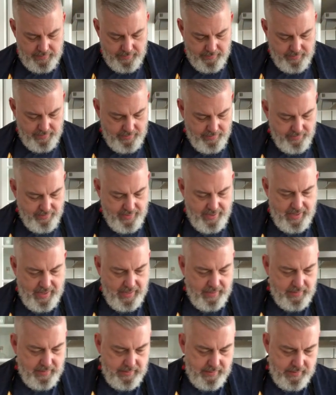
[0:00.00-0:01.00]
Then
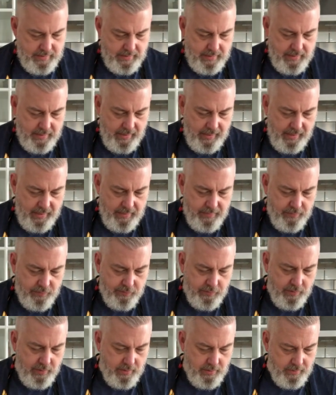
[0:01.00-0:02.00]
that and the
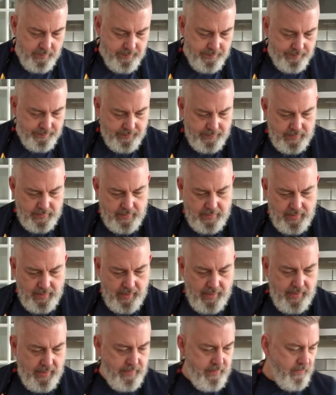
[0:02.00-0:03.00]
sugar
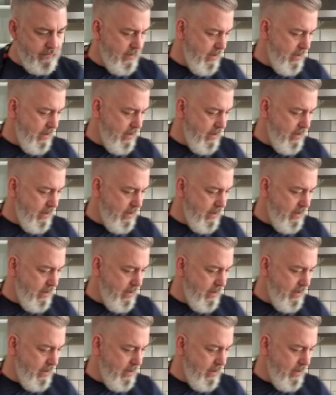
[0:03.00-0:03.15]
and the